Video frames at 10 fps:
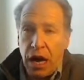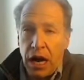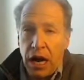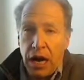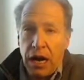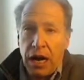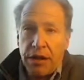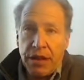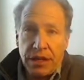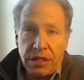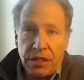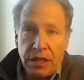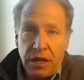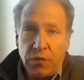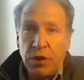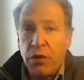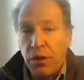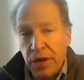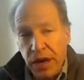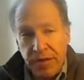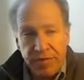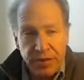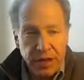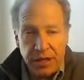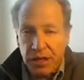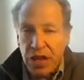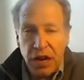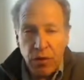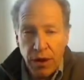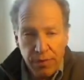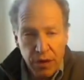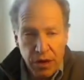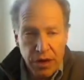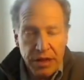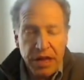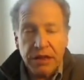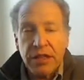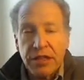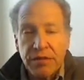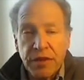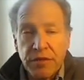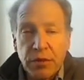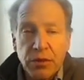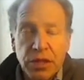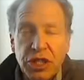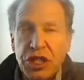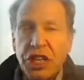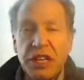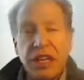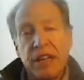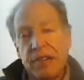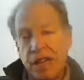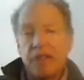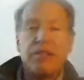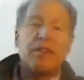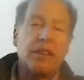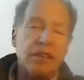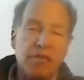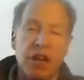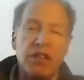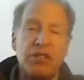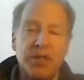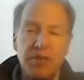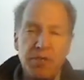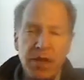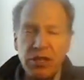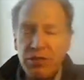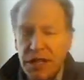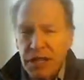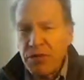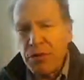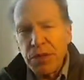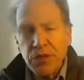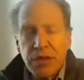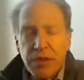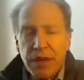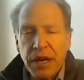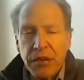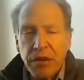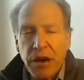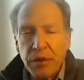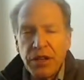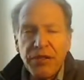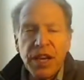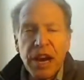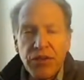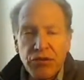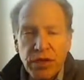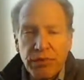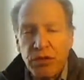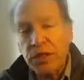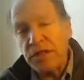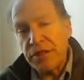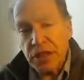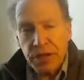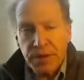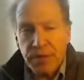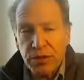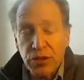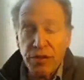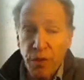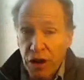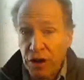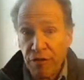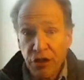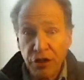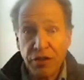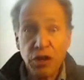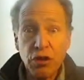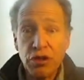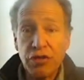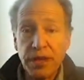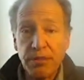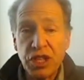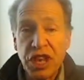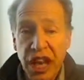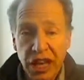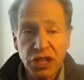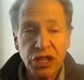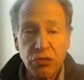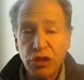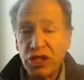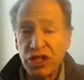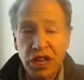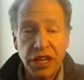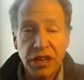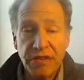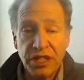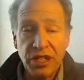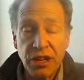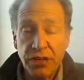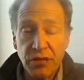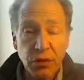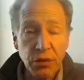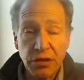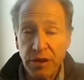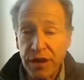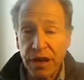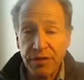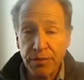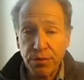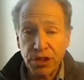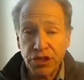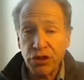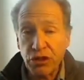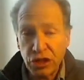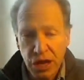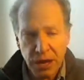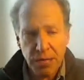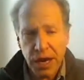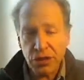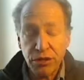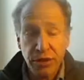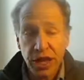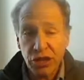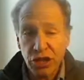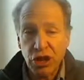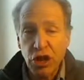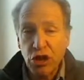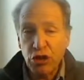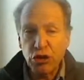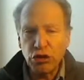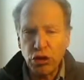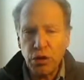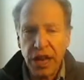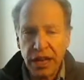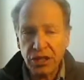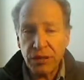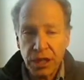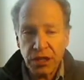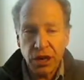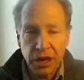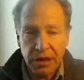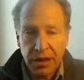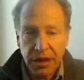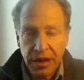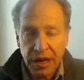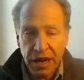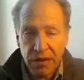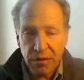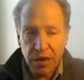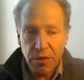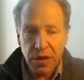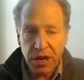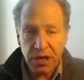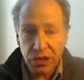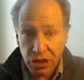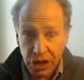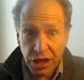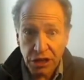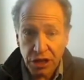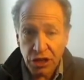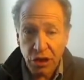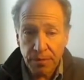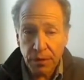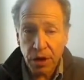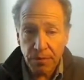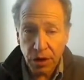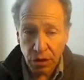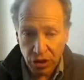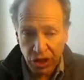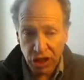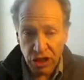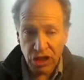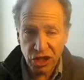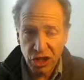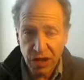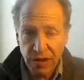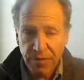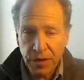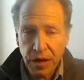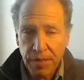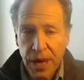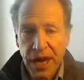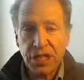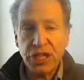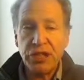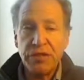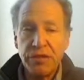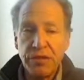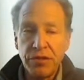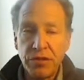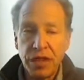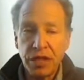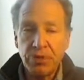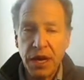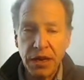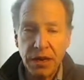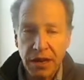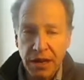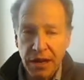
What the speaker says: That's where we have an entire webinar on that's available to us in Gin, and lots of information. But that's what we talk about. Are we living our dreams? Are we living other people's dreams? If you're living your dreams, the action will just take care of itself. No one will ever have to push you. You'll take massive action. You'll do what has to be done. And I don't care what it is to get the job done because it's passion. So that's my